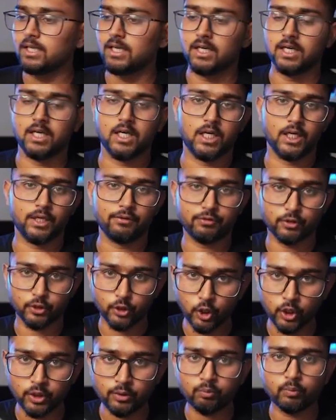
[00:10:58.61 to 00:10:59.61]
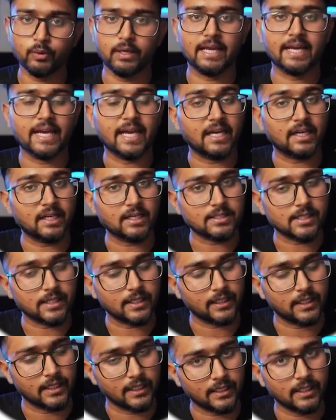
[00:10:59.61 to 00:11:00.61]
If you don't, we'll again resend
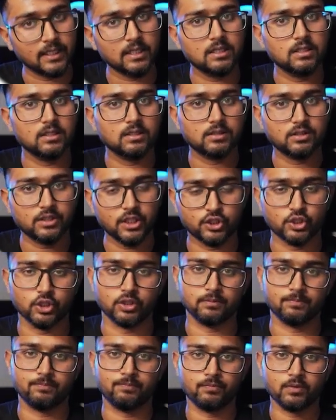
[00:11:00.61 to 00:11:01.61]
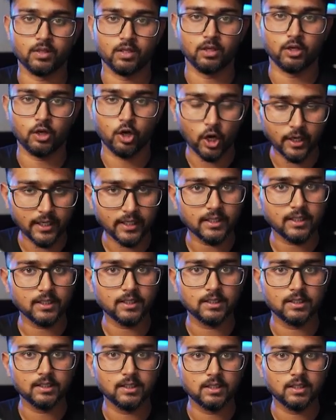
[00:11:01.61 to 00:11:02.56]
it in the session. Got it?